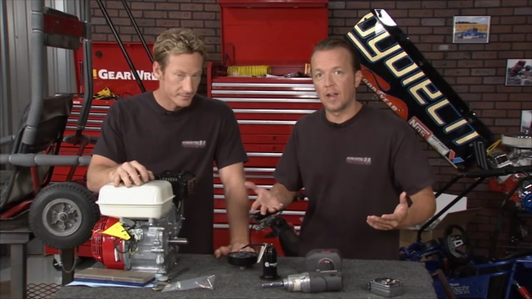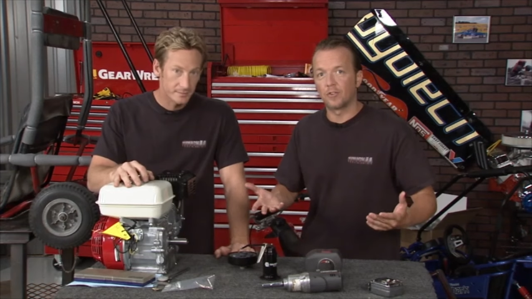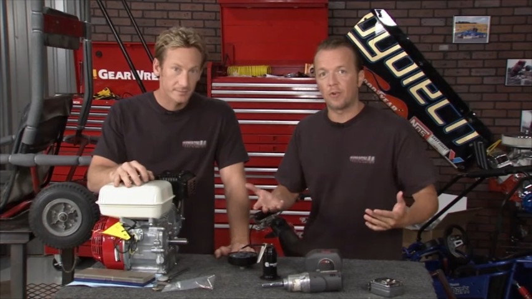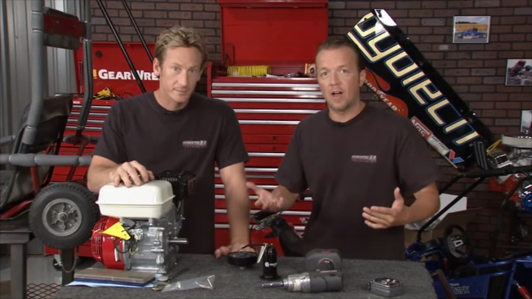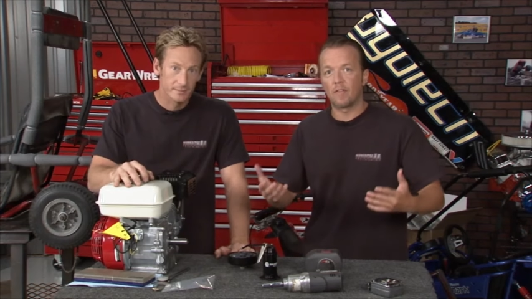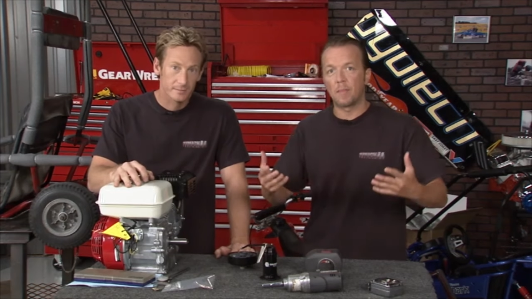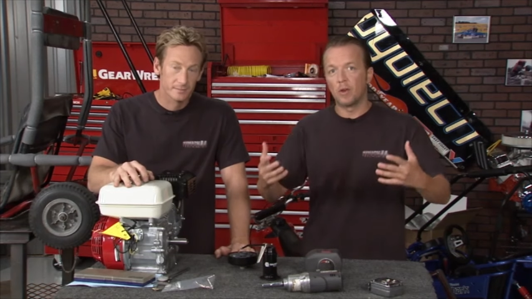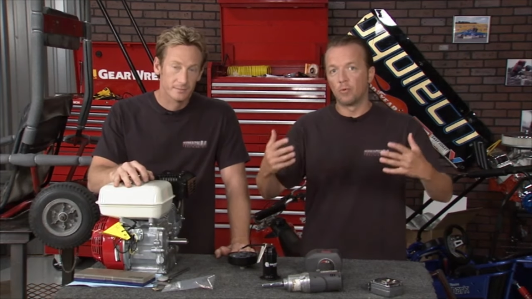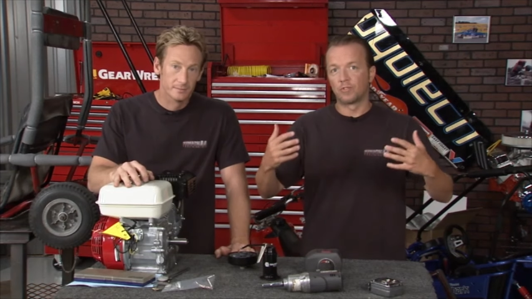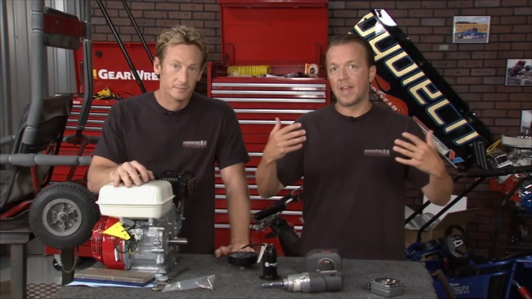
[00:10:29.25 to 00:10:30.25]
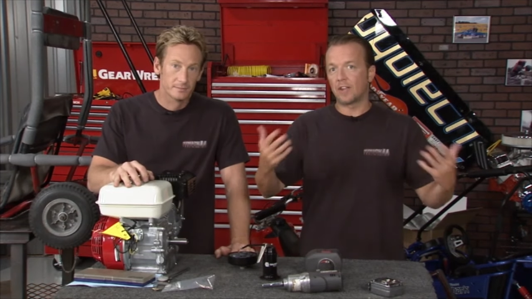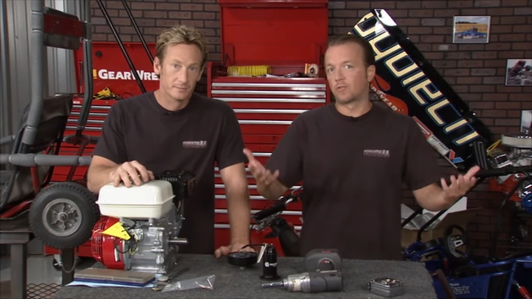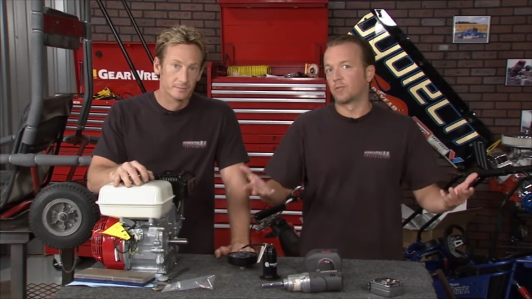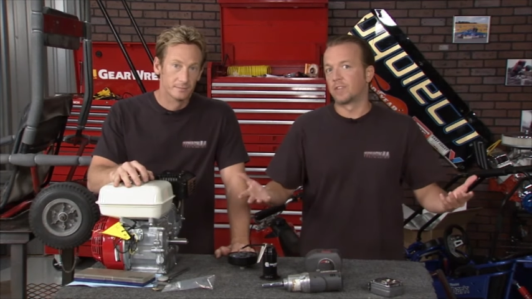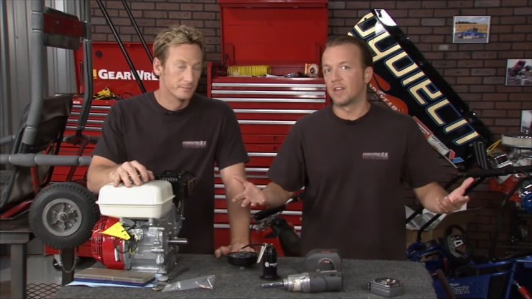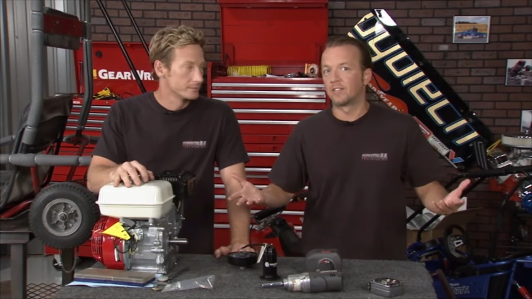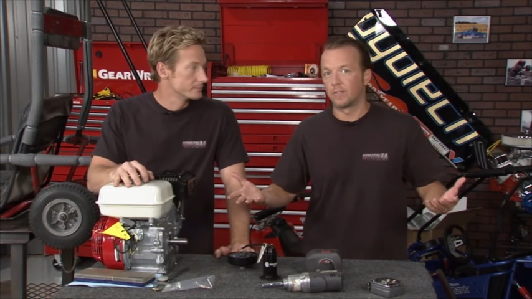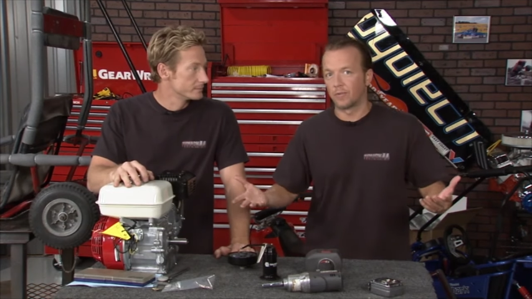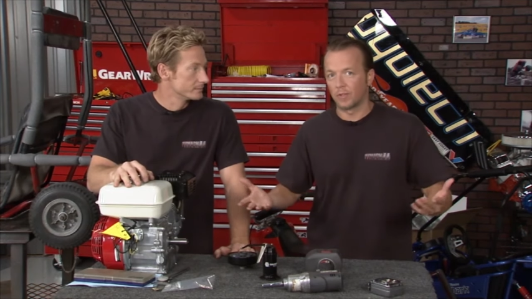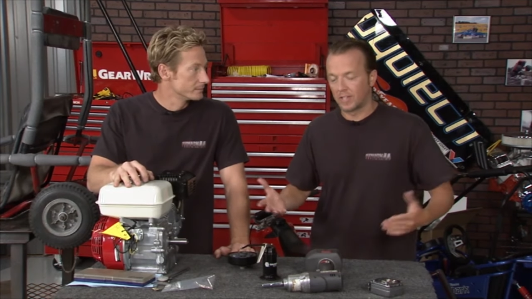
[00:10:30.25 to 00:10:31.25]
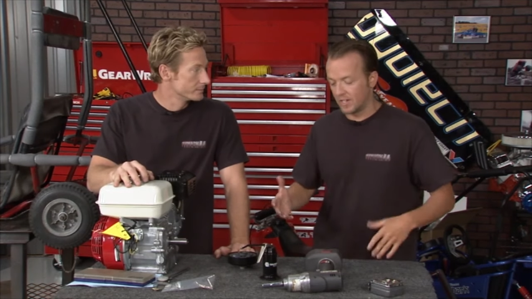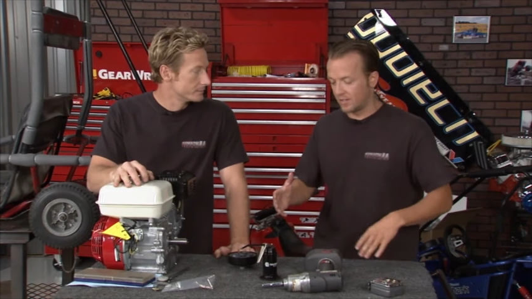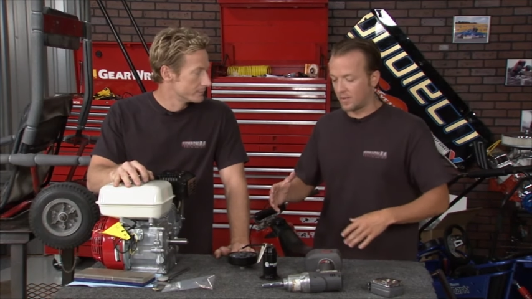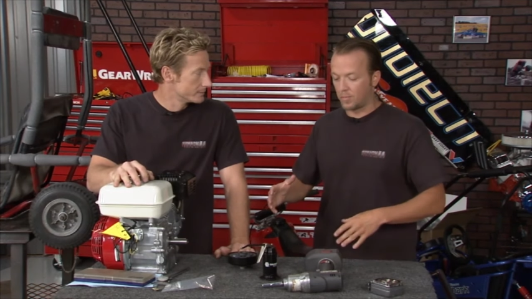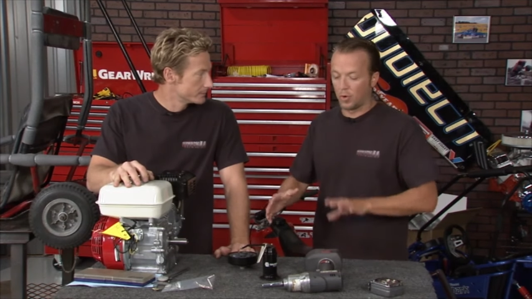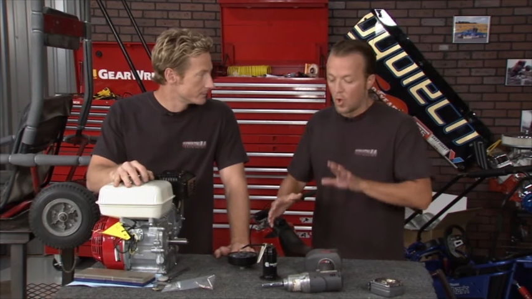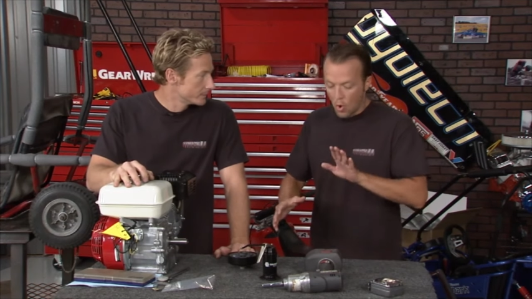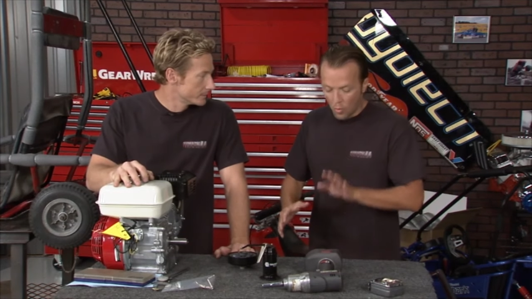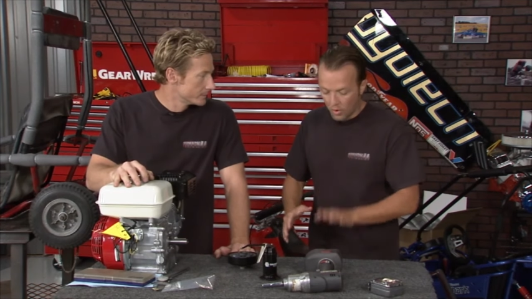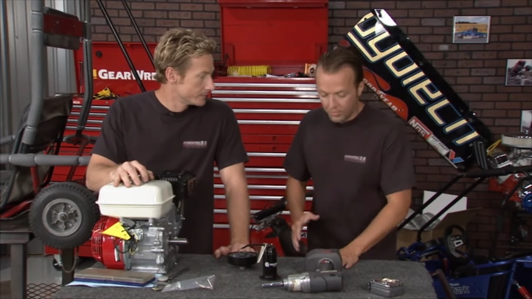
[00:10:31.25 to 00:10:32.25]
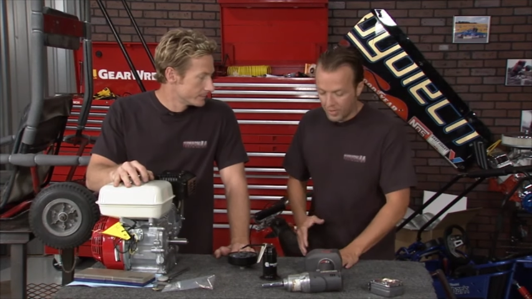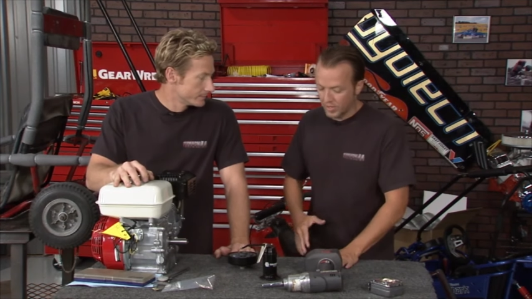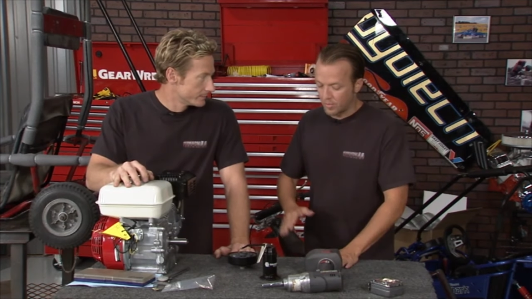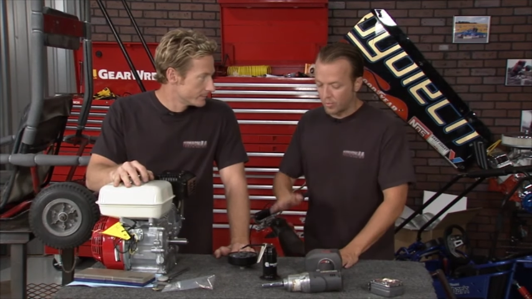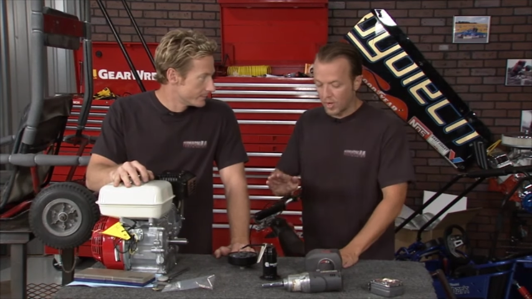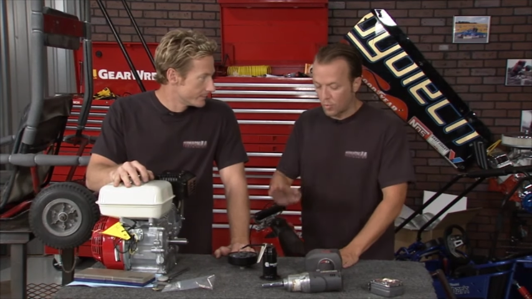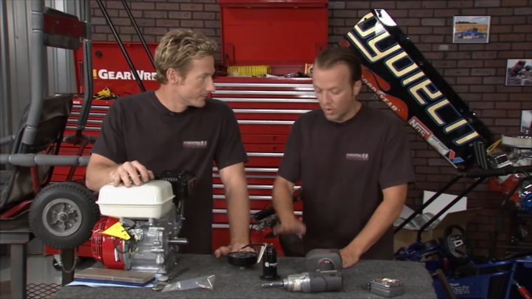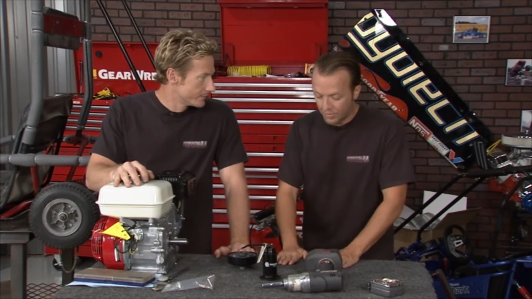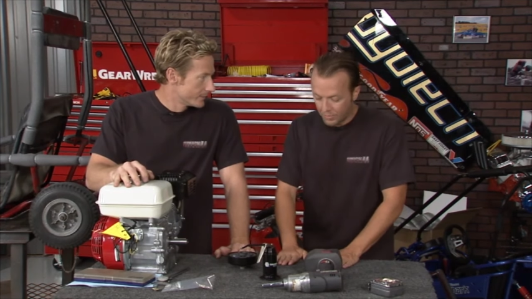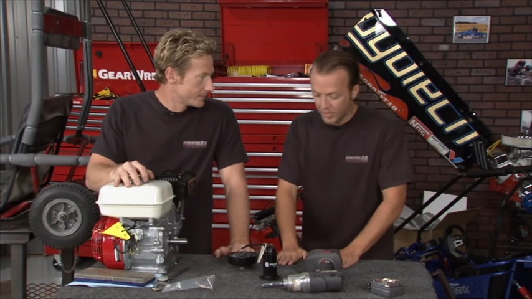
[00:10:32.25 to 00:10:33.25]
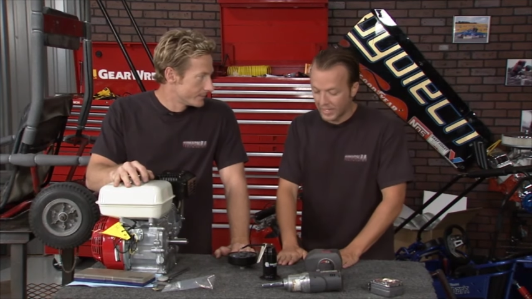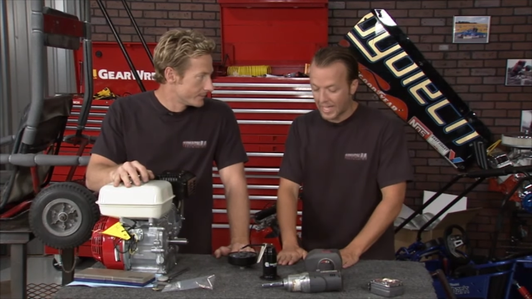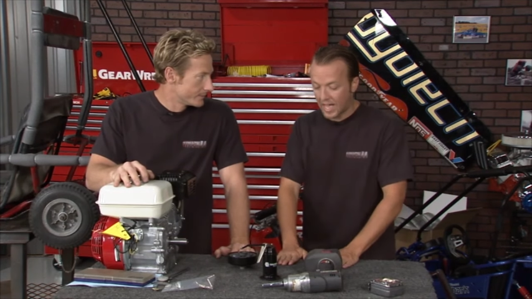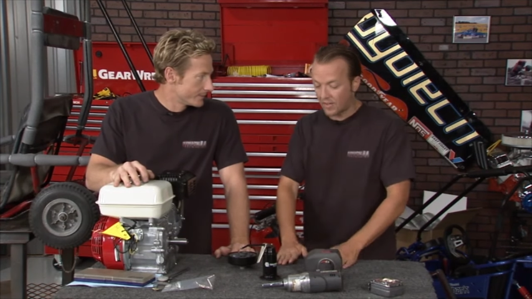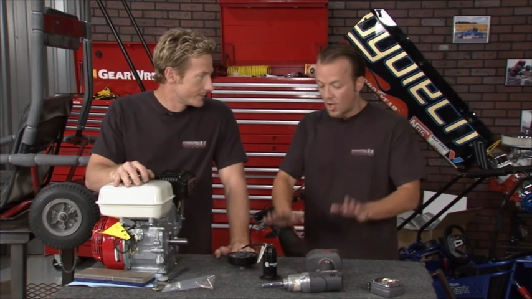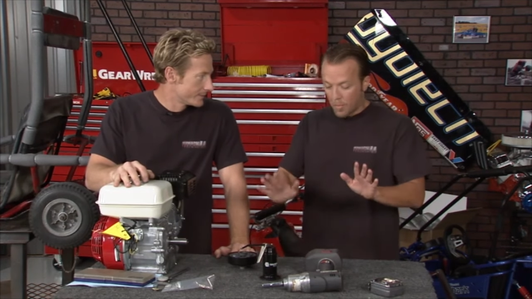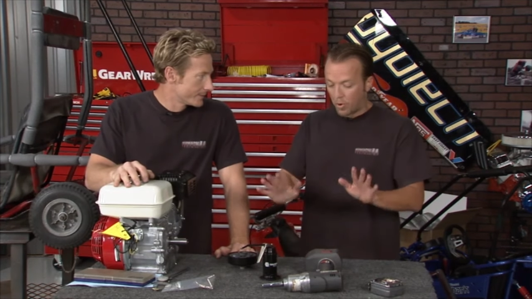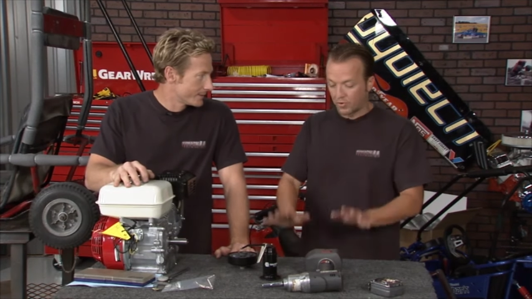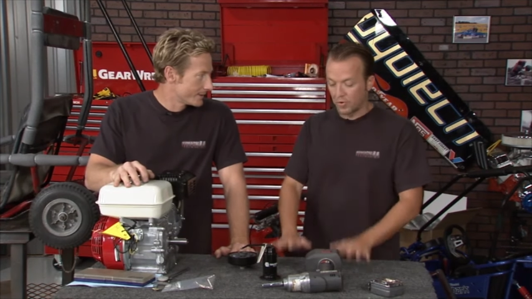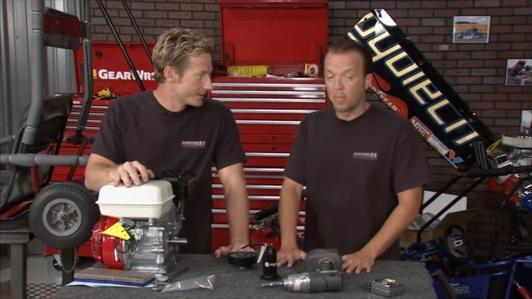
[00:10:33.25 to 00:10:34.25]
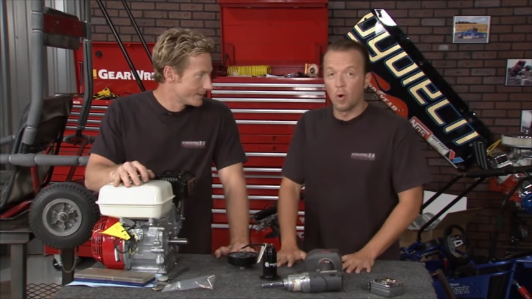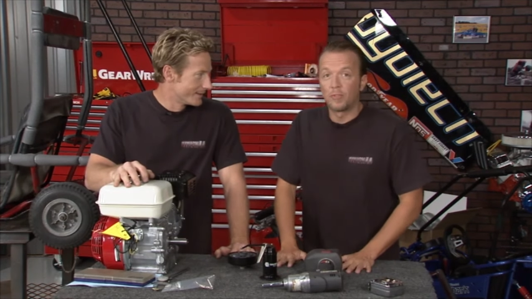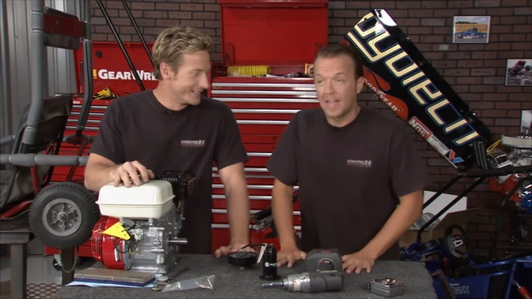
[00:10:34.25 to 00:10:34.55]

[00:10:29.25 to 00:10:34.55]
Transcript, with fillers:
Speaker 1: how to drive, I mean, it was a natural tendency for the kid to put one foot on the brake, one foot on the gas, push them both